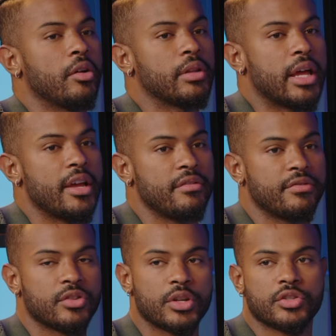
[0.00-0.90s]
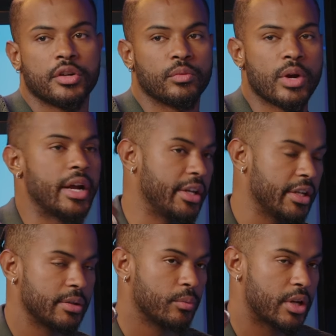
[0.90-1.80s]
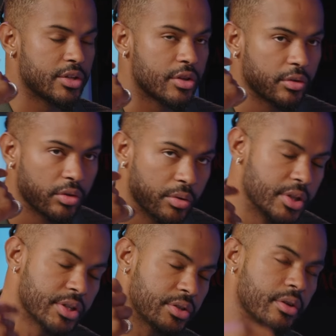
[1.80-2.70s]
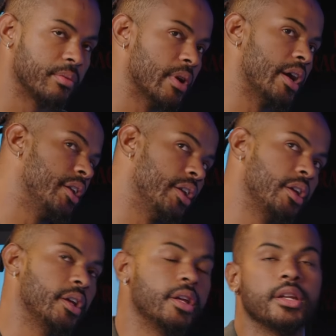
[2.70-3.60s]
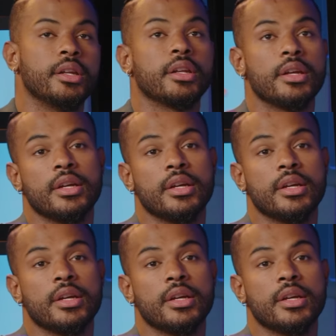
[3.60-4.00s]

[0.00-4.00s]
own life. So I started writing it when I started growing this. I started writing and